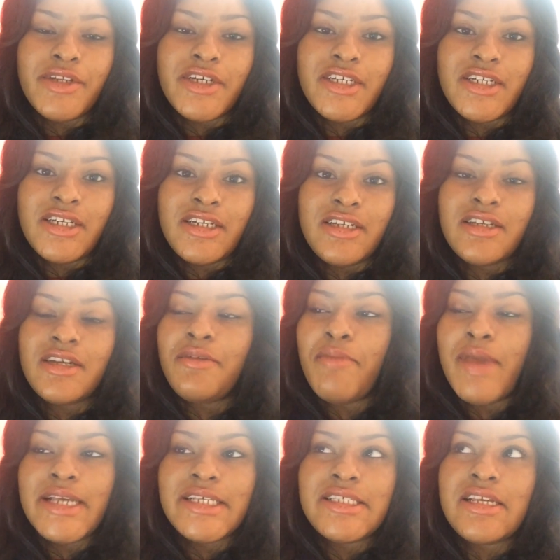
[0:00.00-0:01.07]
looking.
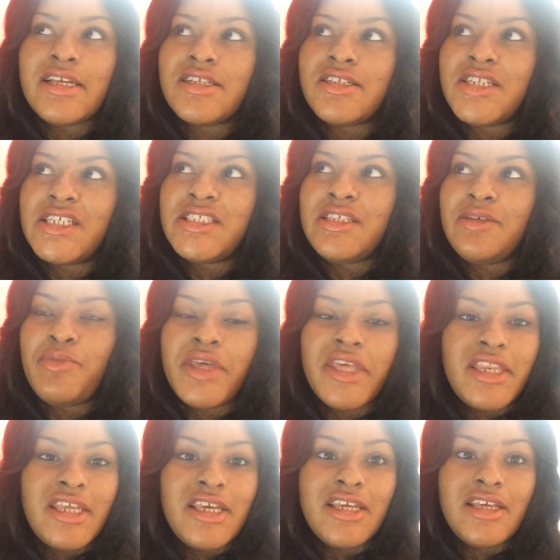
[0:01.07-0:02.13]
Macy's,
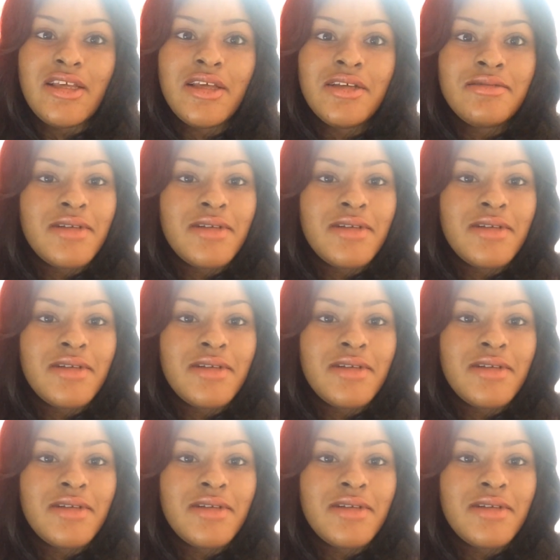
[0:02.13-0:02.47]
JCPenney,